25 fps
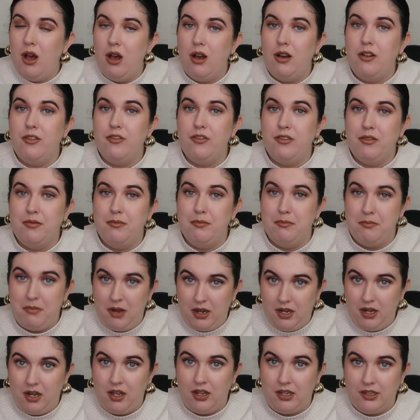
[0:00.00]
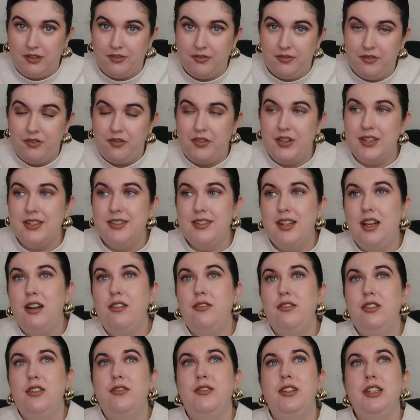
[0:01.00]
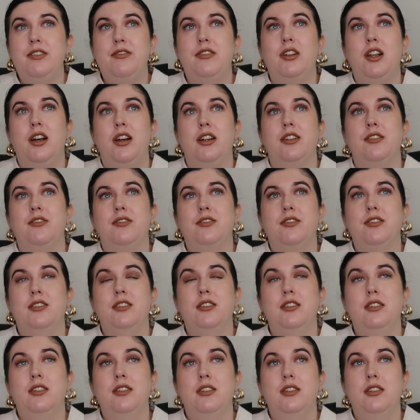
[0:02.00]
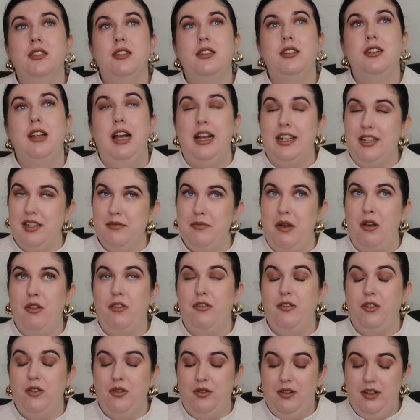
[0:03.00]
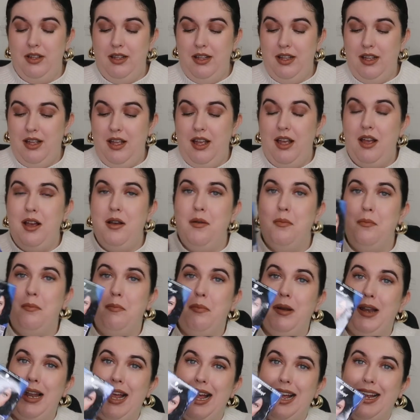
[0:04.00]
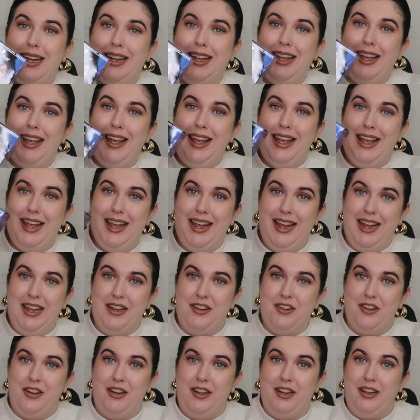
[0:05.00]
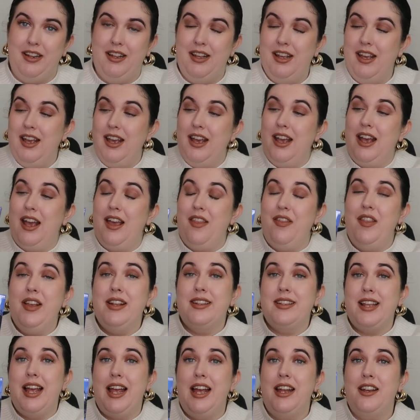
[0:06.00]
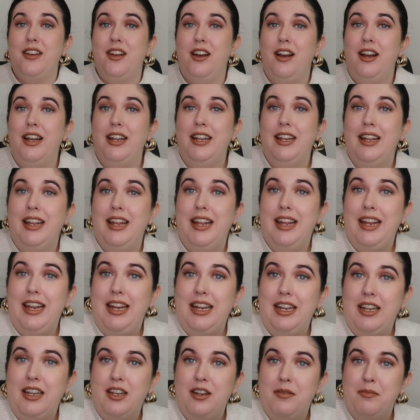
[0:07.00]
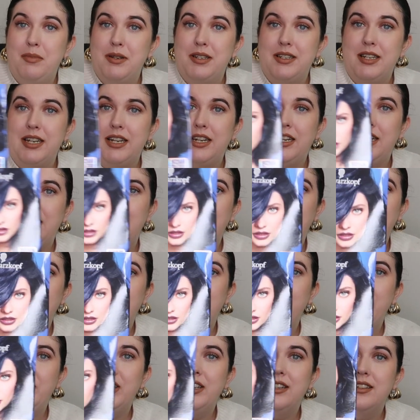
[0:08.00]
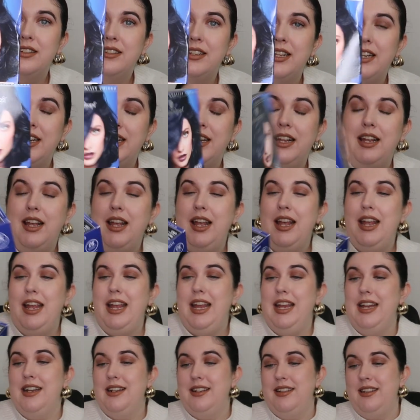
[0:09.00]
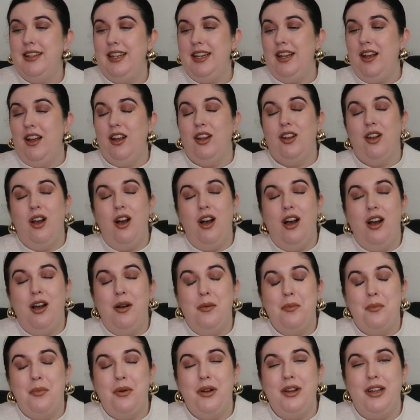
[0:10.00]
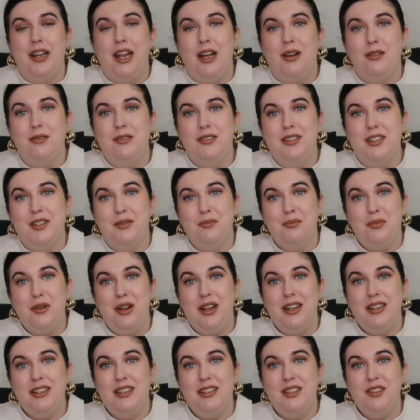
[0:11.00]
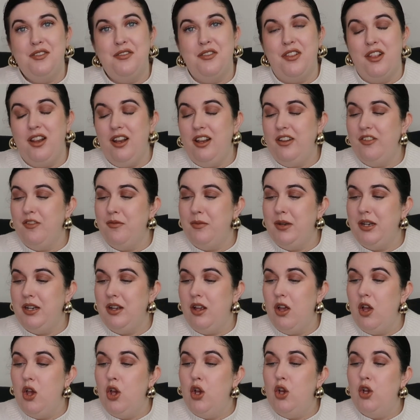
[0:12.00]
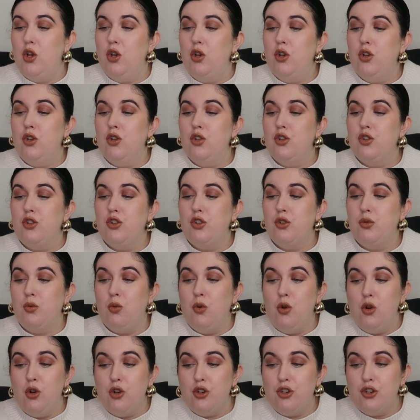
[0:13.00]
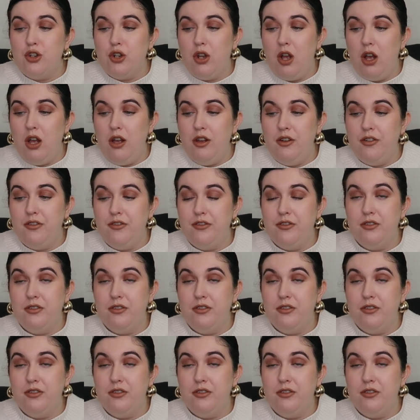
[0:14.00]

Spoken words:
of my life, the self-love life. That's a mouthful. Black hair dye. This hair dye in particular, if you can see, is the, I can't pronounce this brand for the life of me, Schwarzkopf